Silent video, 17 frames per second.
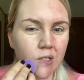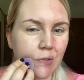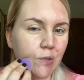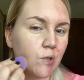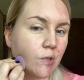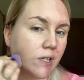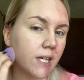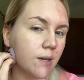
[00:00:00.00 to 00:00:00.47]

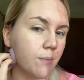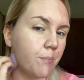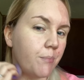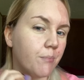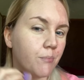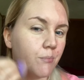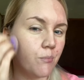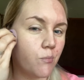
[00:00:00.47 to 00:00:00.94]
You'll get
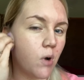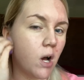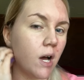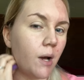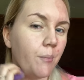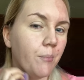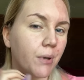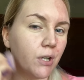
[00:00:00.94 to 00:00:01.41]

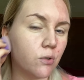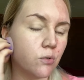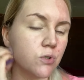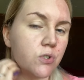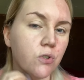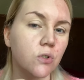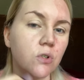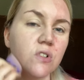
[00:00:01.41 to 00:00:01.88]
um, better
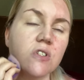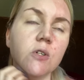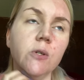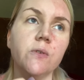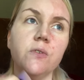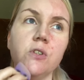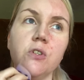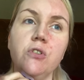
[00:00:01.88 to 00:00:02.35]
results. So
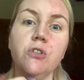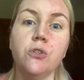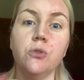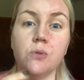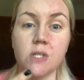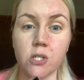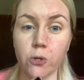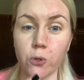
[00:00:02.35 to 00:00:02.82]
if you
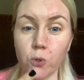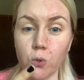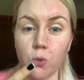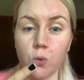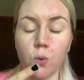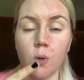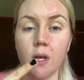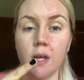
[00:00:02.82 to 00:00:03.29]
do
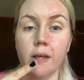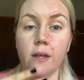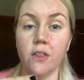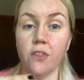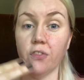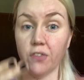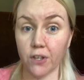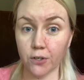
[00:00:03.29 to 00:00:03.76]
two
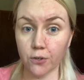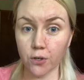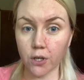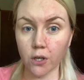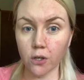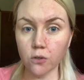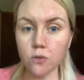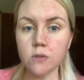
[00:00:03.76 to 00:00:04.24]
thinner
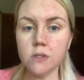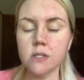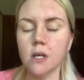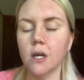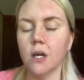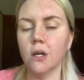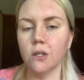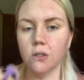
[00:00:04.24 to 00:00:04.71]
coats,
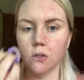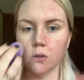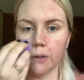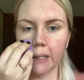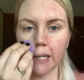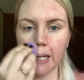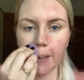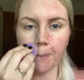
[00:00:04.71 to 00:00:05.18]
you'll
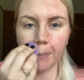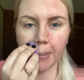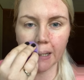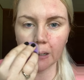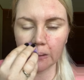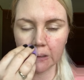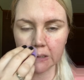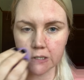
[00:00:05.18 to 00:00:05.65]
get
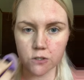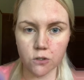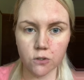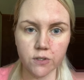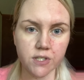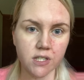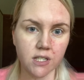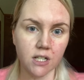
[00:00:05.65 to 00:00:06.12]
better
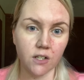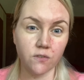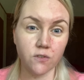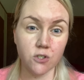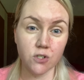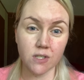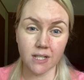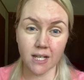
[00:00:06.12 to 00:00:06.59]
results than if
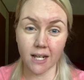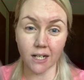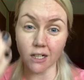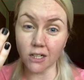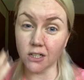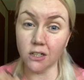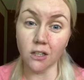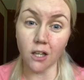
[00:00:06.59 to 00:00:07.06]
you just kind
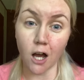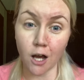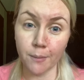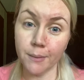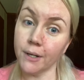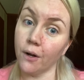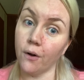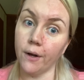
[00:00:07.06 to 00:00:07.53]
of
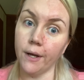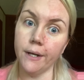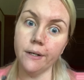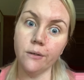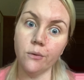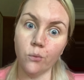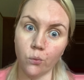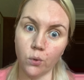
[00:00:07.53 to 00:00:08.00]
glob it
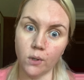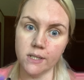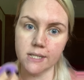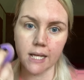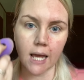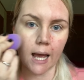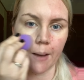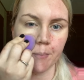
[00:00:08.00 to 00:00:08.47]
on one
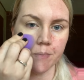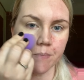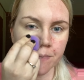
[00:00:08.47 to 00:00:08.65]
time.